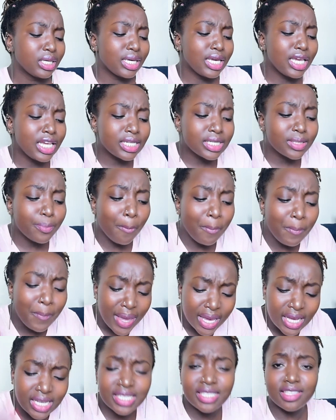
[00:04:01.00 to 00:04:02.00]
it
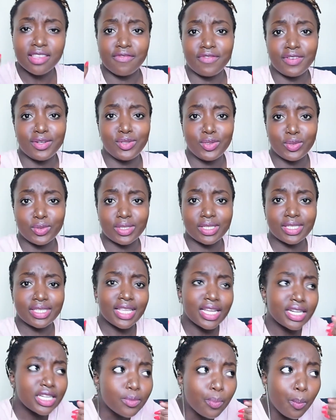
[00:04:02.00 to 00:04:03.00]
picks the videos
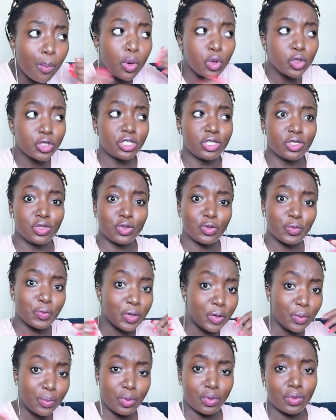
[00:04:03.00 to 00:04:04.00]
that it pushes to
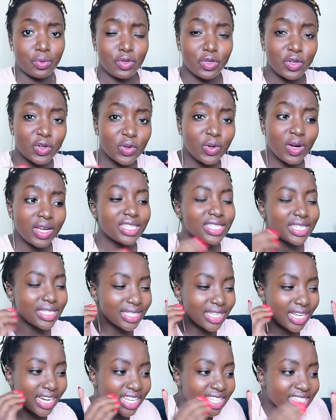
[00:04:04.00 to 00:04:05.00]
people,
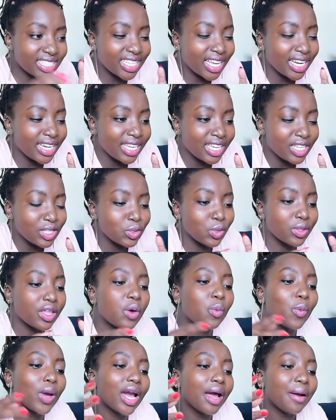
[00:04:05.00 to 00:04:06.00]
just understanding it so
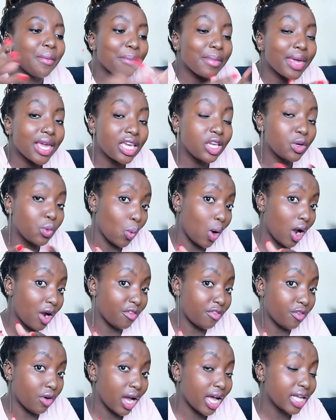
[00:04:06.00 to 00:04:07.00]
that we can make it
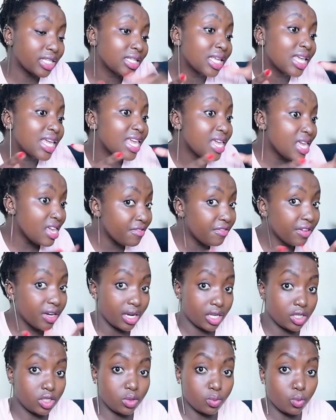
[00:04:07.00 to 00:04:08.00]
work for us,
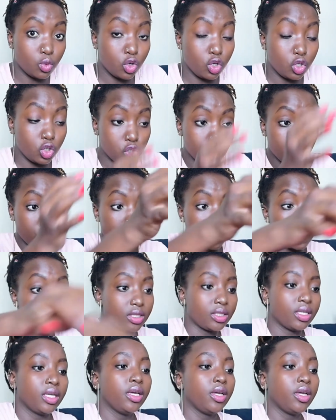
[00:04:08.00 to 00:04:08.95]
even as small YouTubers.